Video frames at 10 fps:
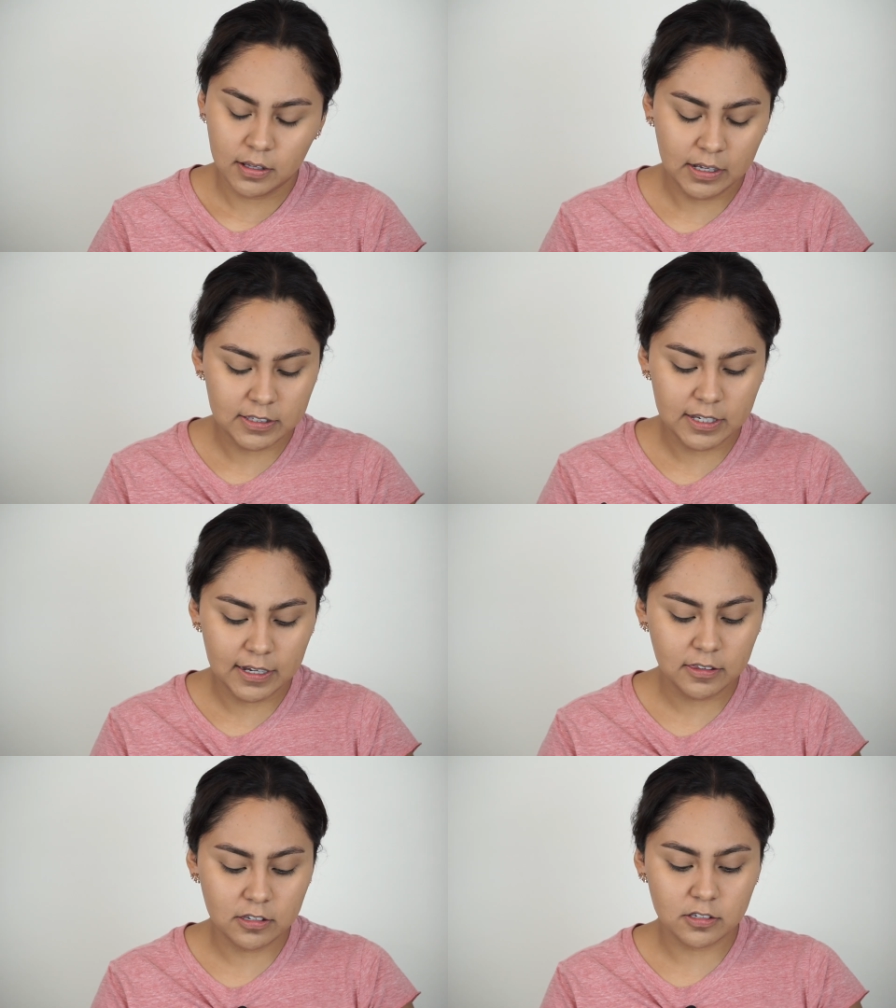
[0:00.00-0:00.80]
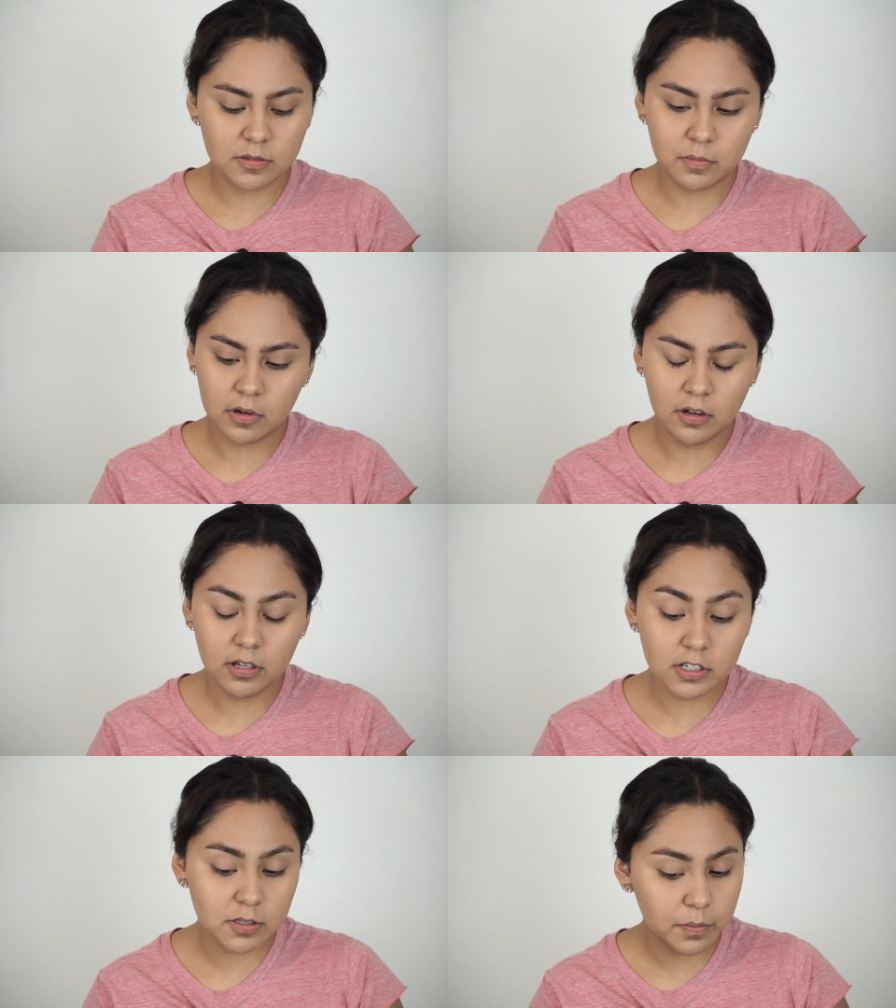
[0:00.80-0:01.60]
And I take the
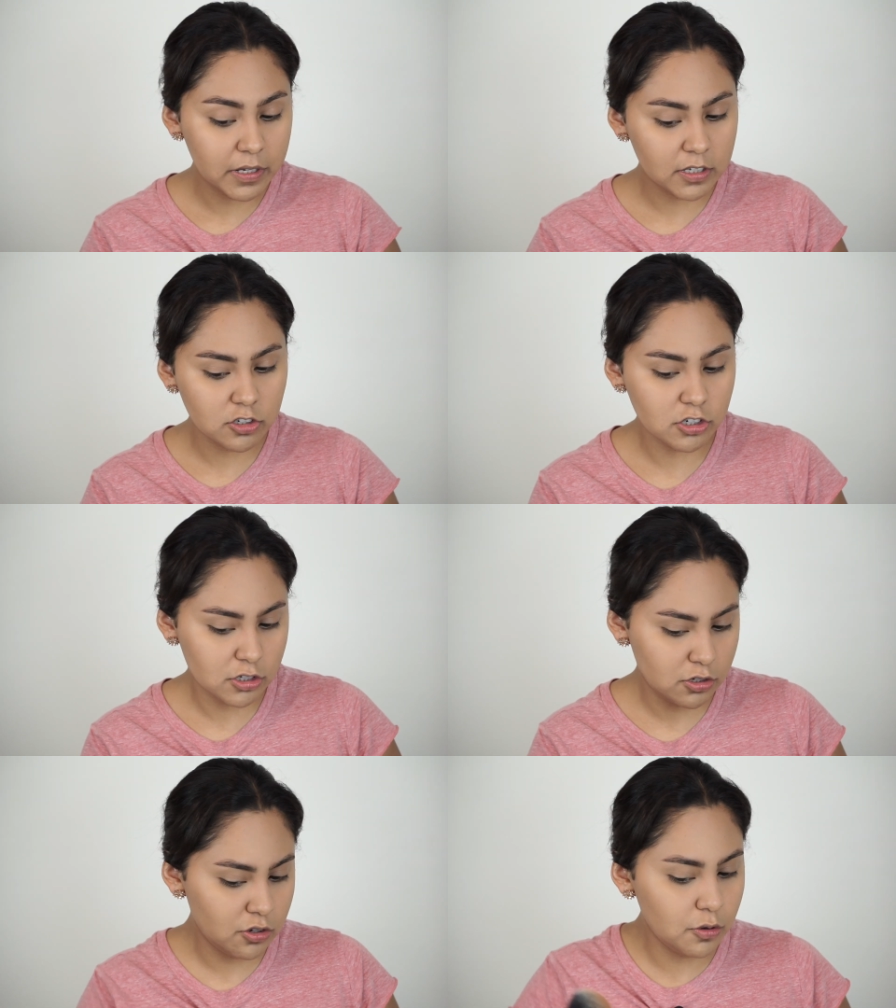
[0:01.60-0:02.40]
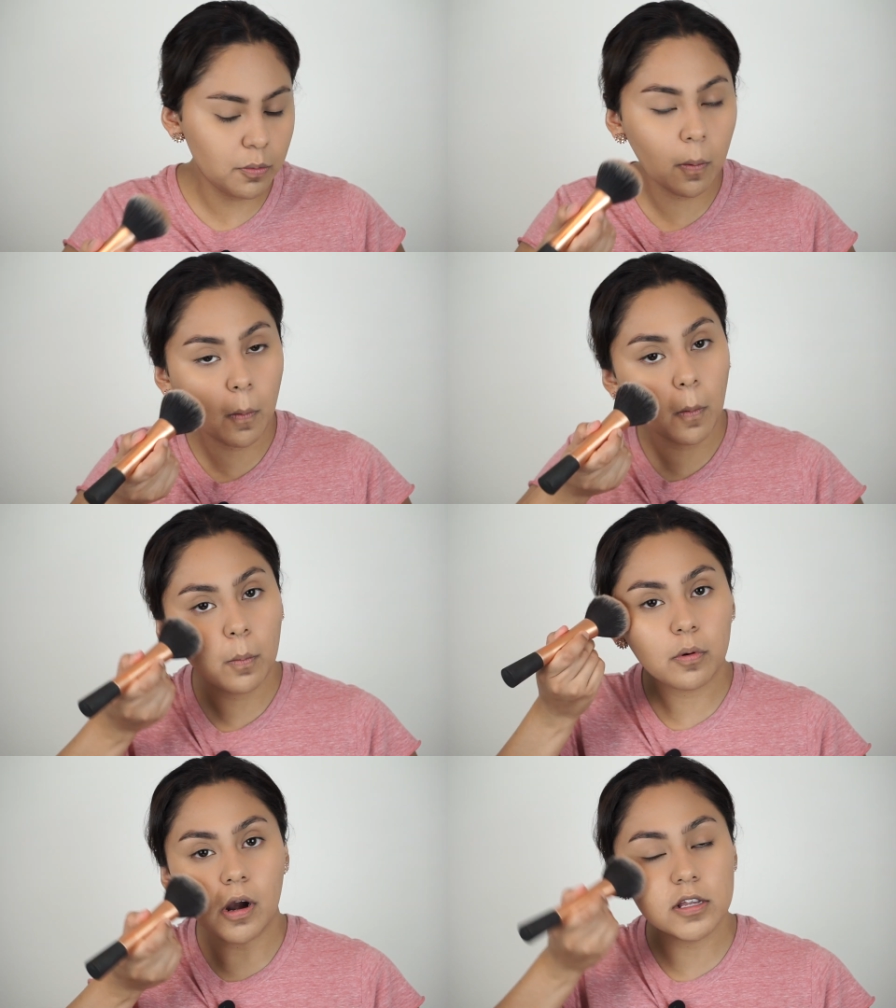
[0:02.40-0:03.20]
smallest bit just to
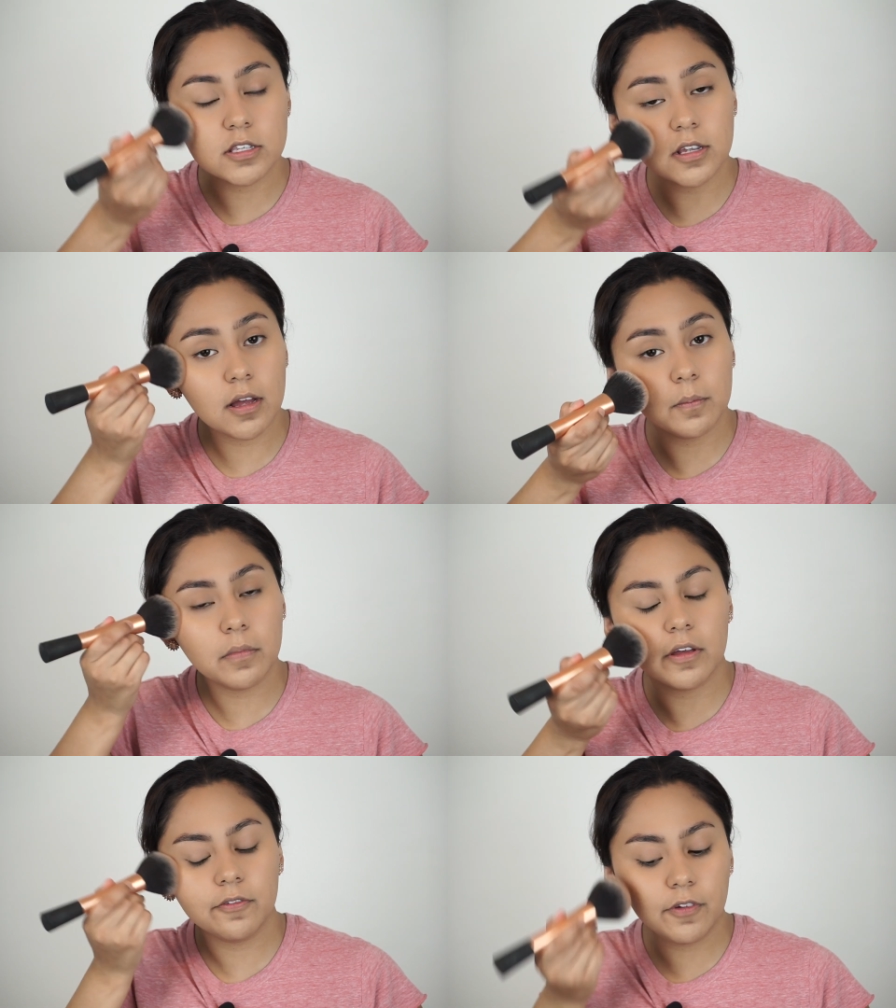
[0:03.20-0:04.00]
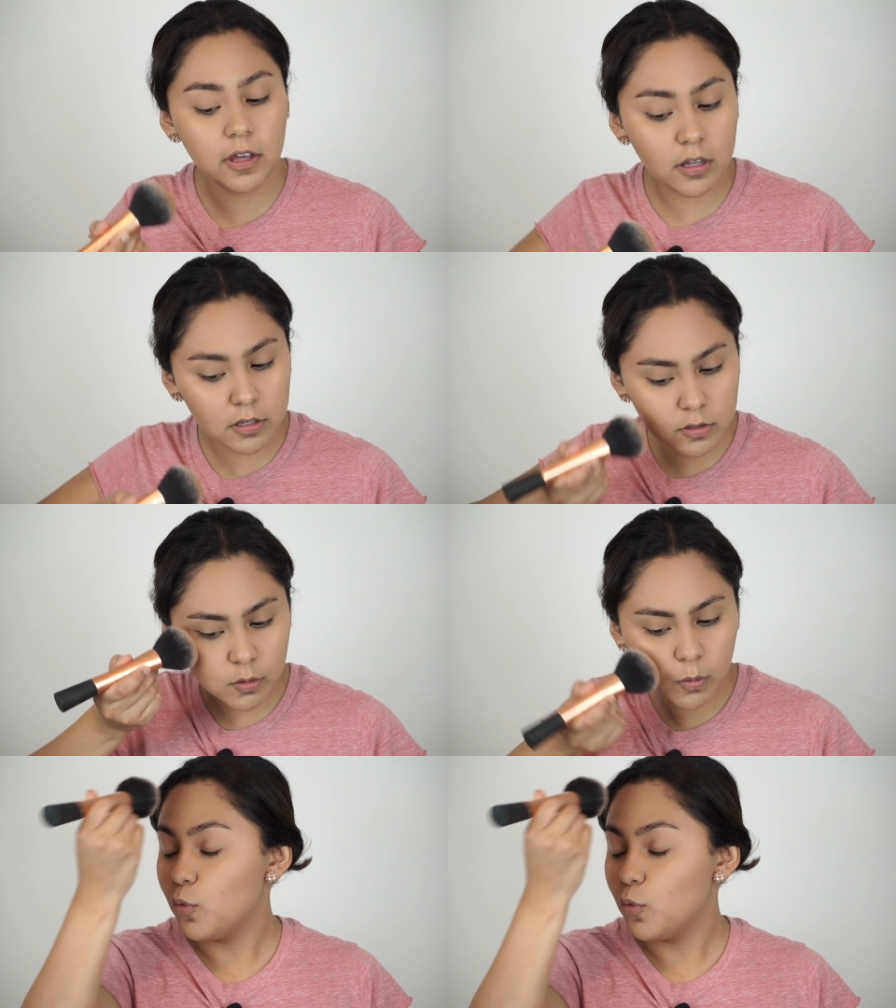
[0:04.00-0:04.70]
bronze up my face.